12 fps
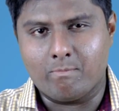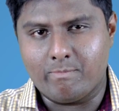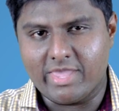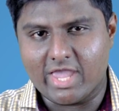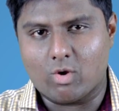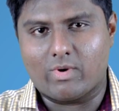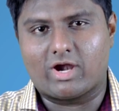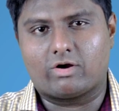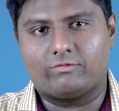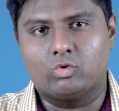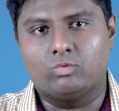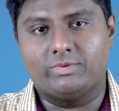Be aware
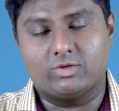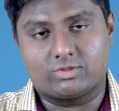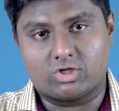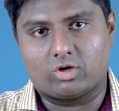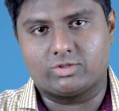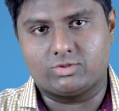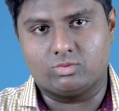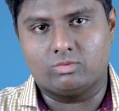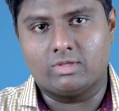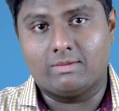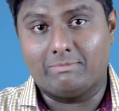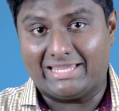of whom you talk to,
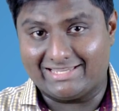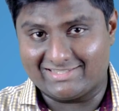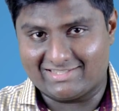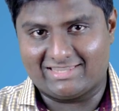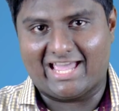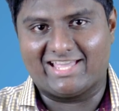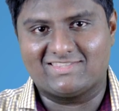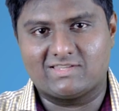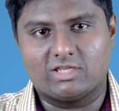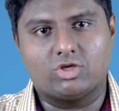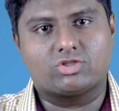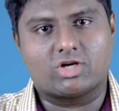because
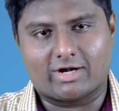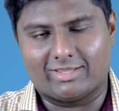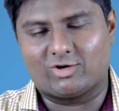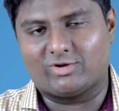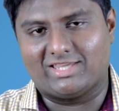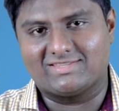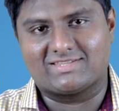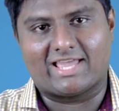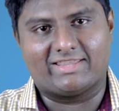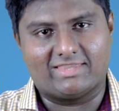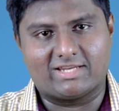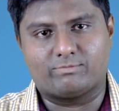that's your target audience
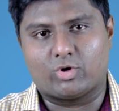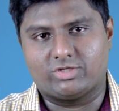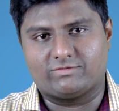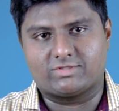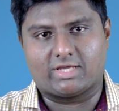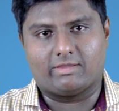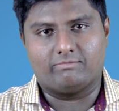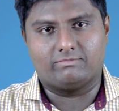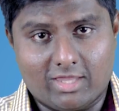at that point of time.